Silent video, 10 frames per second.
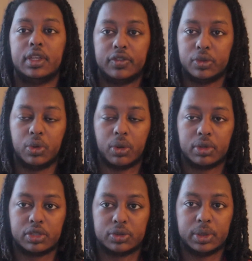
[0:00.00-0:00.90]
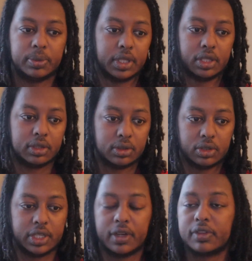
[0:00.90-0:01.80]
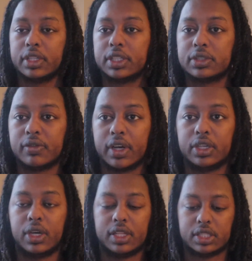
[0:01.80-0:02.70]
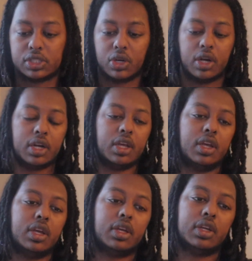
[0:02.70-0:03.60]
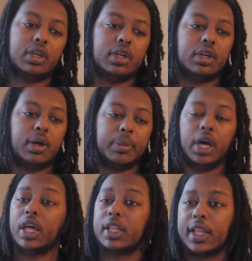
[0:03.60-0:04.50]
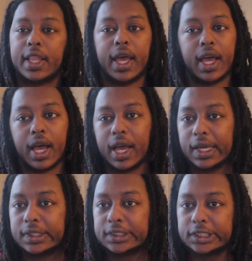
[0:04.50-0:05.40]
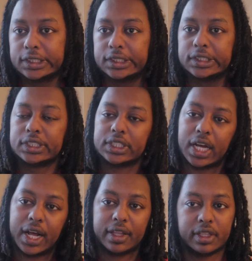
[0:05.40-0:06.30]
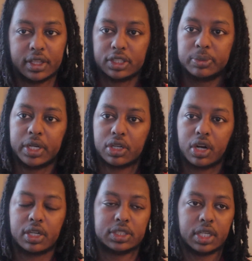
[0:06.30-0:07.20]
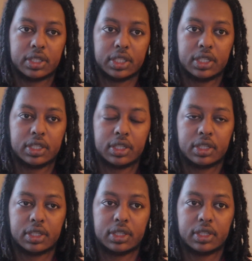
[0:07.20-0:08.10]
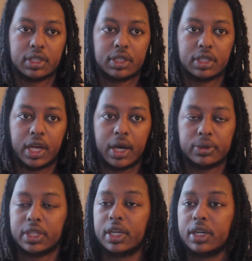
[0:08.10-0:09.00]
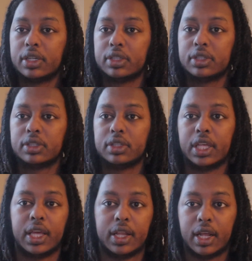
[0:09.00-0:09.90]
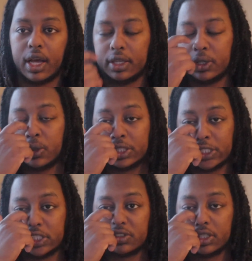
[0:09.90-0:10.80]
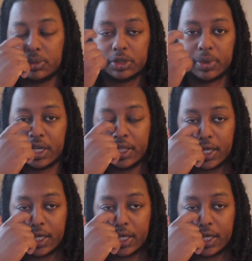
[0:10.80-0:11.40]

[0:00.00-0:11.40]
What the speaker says: If you are one of those people, then you could definitely get some value out of this card. But other than that, I think there's better cards out here, out there that you know, the Chase Freedom is better.